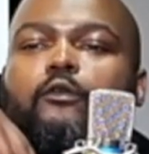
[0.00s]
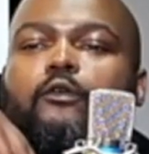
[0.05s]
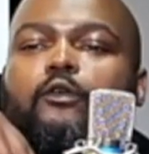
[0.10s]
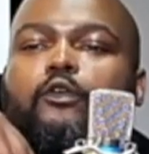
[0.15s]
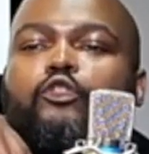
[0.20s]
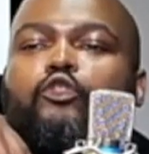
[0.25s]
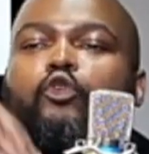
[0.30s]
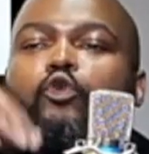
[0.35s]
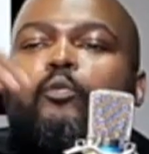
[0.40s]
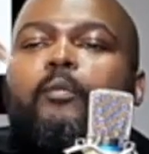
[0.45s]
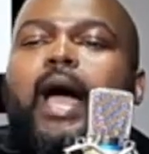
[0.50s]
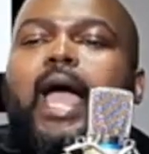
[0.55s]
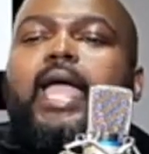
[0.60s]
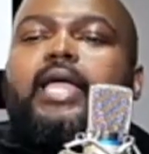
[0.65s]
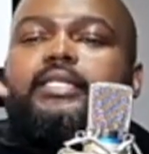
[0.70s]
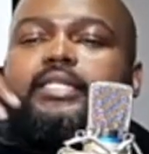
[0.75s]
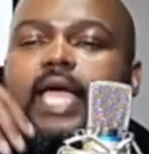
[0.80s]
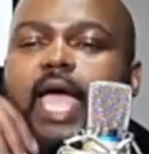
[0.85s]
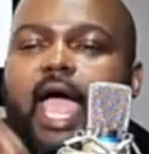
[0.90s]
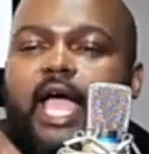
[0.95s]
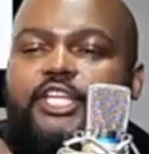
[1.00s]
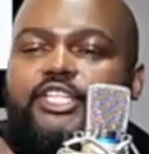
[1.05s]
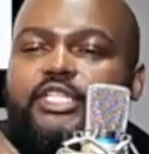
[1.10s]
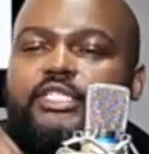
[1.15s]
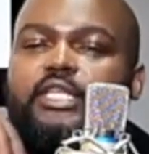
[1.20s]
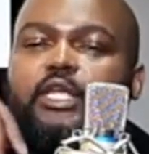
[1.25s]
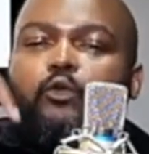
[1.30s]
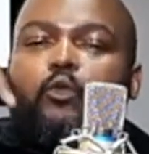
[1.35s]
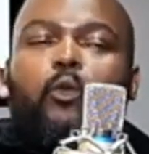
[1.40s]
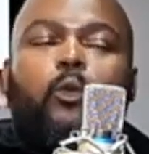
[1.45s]
through my interactions
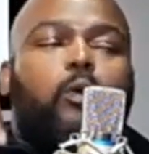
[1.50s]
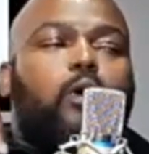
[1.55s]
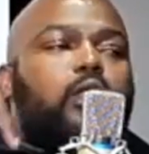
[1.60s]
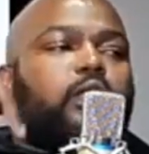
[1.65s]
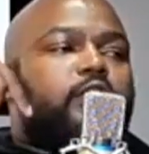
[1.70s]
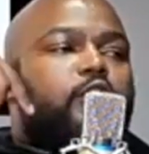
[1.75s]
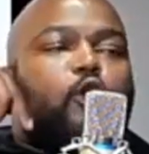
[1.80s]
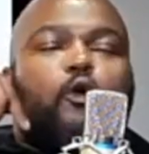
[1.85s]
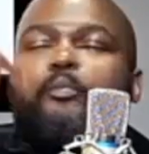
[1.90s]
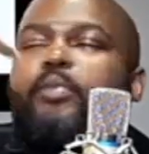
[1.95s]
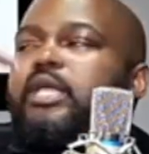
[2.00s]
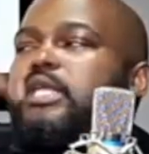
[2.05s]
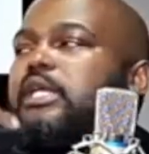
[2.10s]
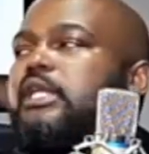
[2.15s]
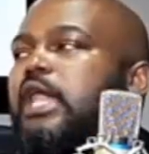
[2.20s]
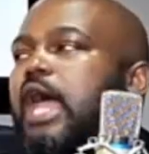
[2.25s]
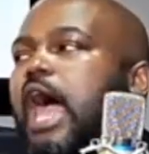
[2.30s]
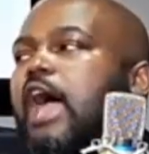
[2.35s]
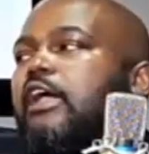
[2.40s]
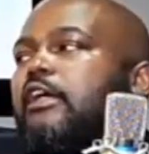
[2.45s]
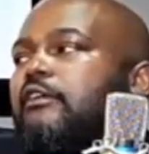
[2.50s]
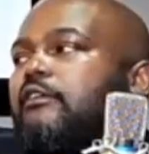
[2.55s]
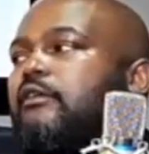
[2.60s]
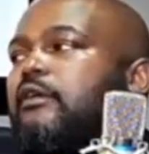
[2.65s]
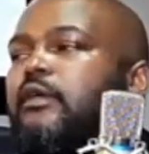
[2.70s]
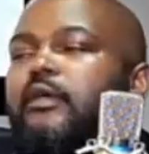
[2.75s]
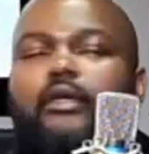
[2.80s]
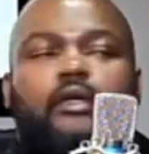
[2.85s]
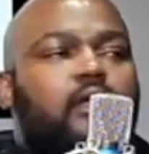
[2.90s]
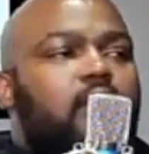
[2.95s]
and the opinion
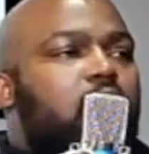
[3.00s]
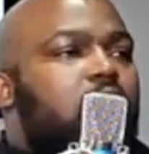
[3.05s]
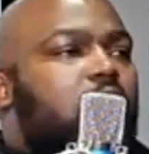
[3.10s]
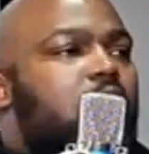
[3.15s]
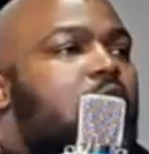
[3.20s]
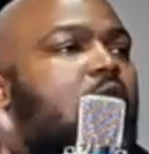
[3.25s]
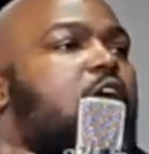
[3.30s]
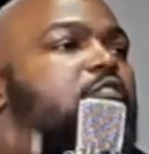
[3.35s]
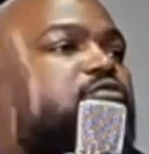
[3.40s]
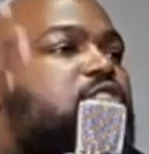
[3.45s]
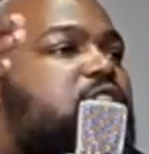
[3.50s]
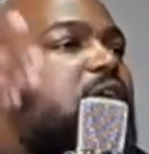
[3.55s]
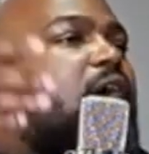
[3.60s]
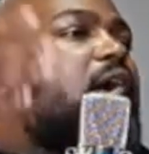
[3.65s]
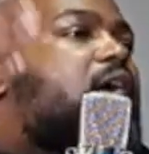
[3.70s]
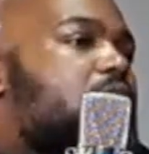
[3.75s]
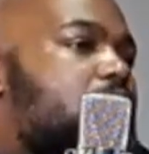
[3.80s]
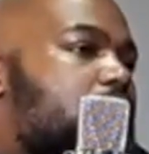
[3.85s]
I've struck